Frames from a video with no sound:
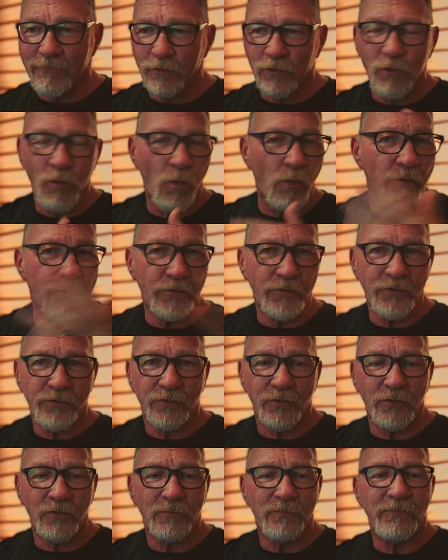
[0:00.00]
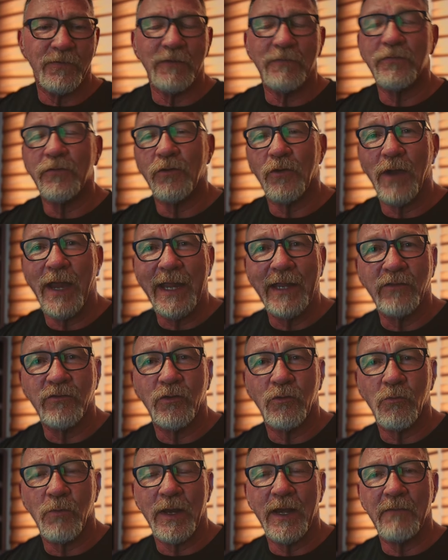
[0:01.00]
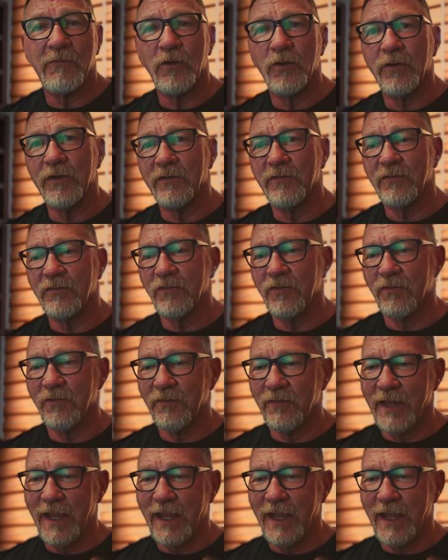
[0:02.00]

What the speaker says: or quarters or fifths or eighths or whatever and